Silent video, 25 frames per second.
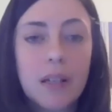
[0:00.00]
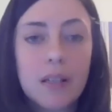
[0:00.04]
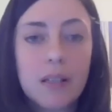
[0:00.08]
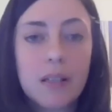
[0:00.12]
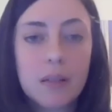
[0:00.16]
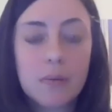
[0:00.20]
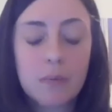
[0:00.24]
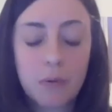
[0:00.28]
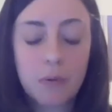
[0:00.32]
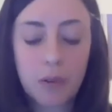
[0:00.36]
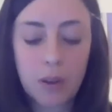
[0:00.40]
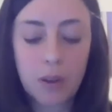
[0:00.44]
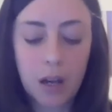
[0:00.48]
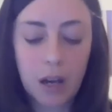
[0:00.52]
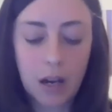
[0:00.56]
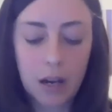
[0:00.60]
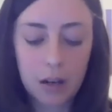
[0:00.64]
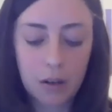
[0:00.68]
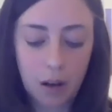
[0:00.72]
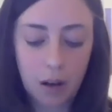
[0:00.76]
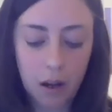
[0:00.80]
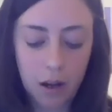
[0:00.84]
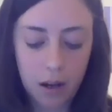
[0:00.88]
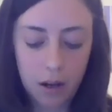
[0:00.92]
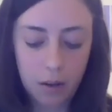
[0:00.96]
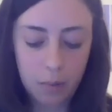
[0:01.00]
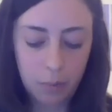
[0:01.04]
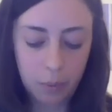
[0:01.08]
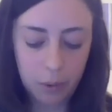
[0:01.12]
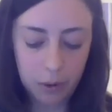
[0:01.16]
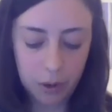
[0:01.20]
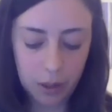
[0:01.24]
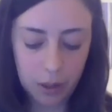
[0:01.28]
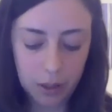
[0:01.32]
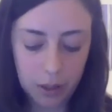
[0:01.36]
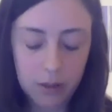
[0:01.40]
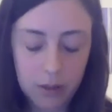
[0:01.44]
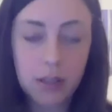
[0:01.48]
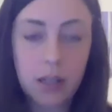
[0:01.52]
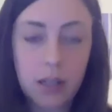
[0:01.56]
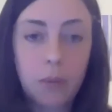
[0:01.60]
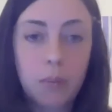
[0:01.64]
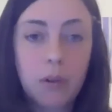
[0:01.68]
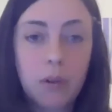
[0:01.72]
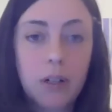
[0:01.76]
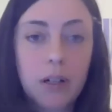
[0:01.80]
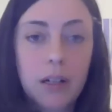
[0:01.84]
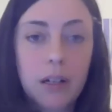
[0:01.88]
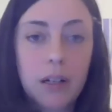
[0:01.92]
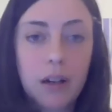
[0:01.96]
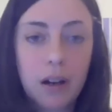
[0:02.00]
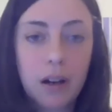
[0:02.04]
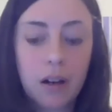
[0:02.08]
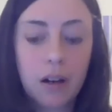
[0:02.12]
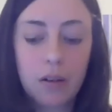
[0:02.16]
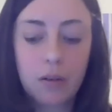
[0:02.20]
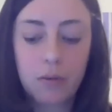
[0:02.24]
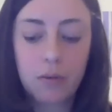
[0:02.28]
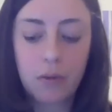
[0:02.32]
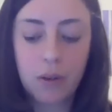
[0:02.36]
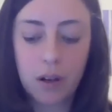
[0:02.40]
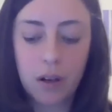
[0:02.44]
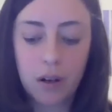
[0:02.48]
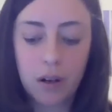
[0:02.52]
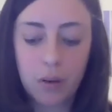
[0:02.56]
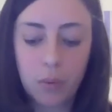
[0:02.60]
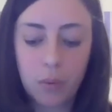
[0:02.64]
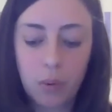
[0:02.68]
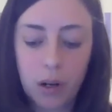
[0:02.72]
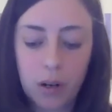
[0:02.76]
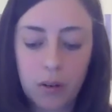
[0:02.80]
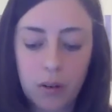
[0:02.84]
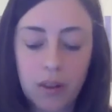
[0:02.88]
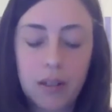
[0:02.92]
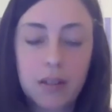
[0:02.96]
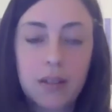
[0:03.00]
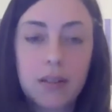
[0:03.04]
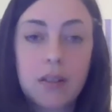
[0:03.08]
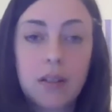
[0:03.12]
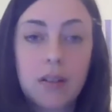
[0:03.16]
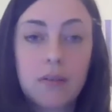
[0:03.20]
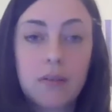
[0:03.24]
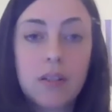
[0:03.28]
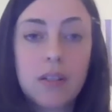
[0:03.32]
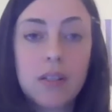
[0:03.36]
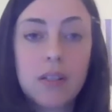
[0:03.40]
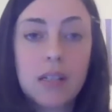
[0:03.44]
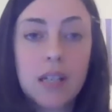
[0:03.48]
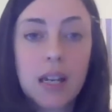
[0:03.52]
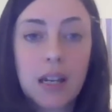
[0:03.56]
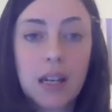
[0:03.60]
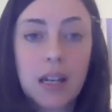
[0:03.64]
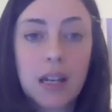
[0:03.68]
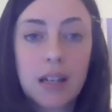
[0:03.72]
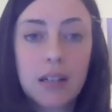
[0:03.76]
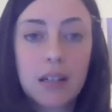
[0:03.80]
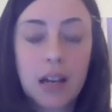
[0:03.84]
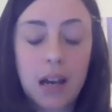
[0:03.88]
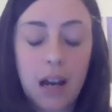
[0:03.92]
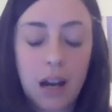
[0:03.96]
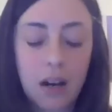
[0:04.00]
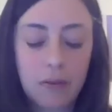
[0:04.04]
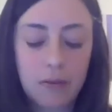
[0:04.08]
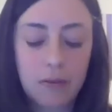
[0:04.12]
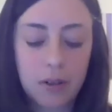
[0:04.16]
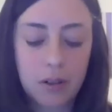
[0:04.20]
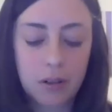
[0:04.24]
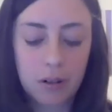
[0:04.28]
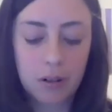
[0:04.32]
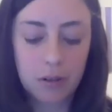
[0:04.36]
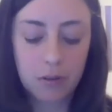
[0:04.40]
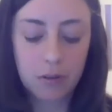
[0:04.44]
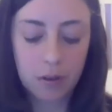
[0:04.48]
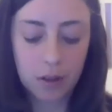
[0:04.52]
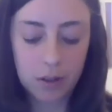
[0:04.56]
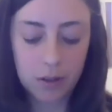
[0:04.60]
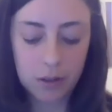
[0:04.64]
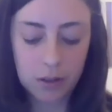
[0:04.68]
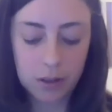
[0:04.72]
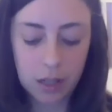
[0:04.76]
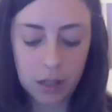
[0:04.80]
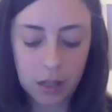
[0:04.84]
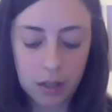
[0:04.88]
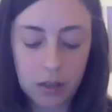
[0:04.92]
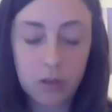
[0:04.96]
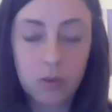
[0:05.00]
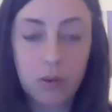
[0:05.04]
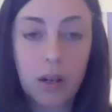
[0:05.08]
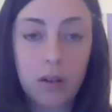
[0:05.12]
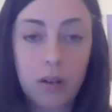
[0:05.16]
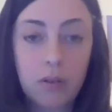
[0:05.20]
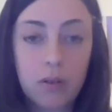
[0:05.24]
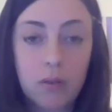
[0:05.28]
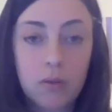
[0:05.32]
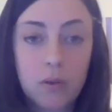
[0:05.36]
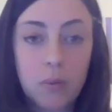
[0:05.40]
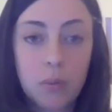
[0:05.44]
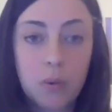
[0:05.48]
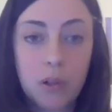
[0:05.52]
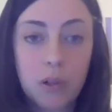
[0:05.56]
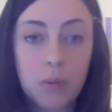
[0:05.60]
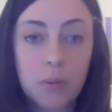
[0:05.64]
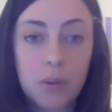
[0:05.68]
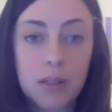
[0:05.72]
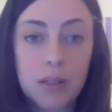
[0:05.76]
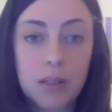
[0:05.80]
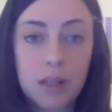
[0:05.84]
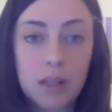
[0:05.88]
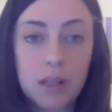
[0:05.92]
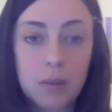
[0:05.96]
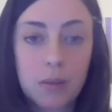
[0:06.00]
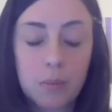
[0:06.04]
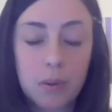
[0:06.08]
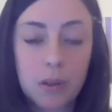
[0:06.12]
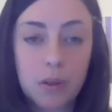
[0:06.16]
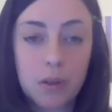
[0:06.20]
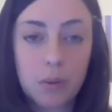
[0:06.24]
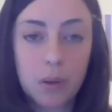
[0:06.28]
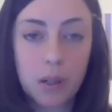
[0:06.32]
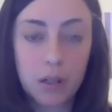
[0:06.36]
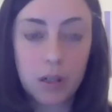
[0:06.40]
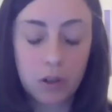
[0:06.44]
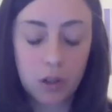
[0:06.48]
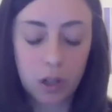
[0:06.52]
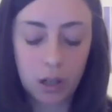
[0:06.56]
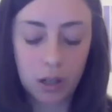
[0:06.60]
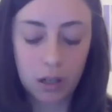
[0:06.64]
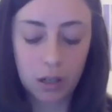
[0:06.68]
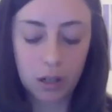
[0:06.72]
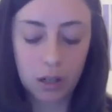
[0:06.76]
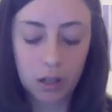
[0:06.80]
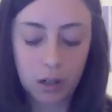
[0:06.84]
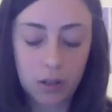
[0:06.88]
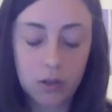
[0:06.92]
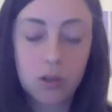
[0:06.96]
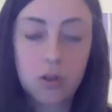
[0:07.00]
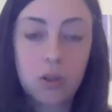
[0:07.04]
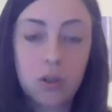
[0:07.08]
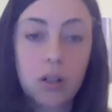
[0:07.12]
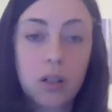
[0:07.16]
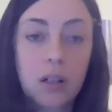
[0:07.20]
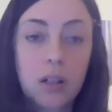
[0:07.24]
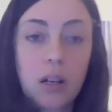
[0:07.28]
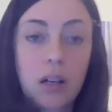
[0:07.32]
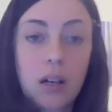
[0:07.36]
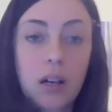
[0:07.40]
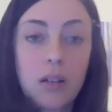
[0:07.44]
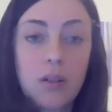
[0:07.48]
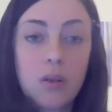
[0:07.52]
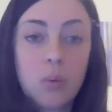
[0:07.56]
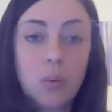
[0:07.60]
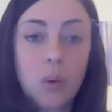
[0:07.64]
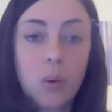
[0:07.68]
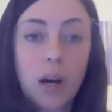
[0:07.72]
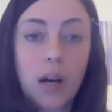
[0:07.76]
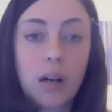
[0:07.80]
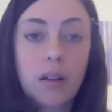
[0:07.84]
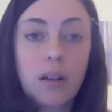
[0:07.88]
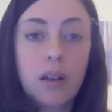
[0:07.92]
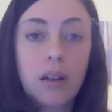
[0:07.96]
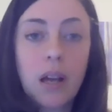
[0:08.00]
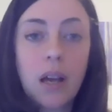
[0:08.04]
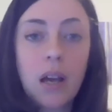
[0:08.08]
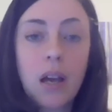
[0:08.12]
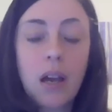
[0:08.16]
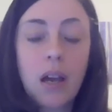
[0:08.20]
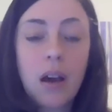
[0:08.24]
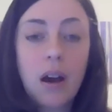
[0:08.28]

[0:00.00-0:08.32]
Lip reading: Thanks for that brilliant summary of where things stand after this latest round of diplomacy between China and Australia as well.